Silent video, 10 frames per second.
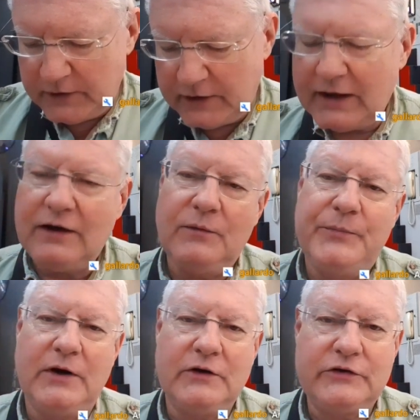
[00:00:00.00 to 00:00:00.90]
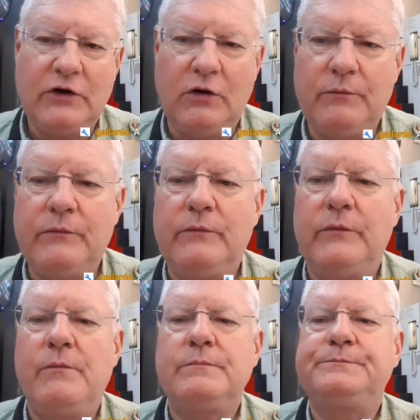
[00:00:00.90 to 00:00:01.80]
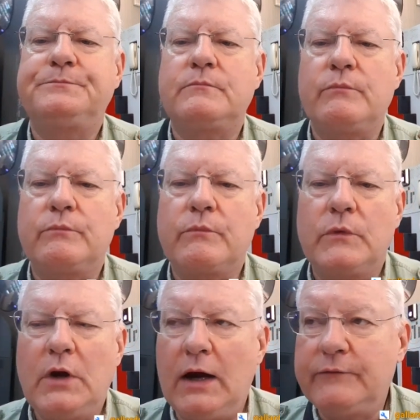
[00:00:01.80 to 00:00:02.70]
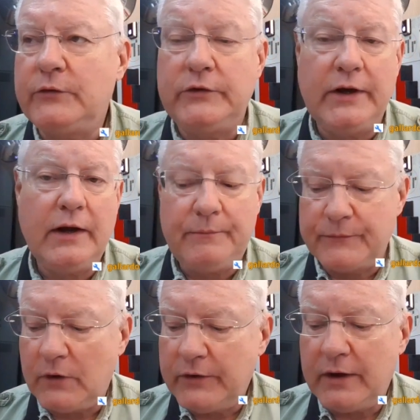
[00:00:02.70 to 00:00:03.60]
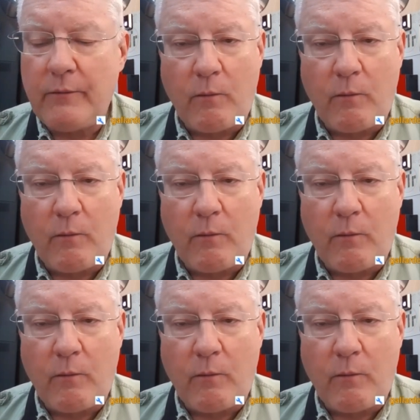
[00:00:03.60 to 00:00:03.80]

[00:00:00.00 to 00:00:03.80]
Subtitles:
you gotta love Periscope. Hot food, yeah. Oh yeah.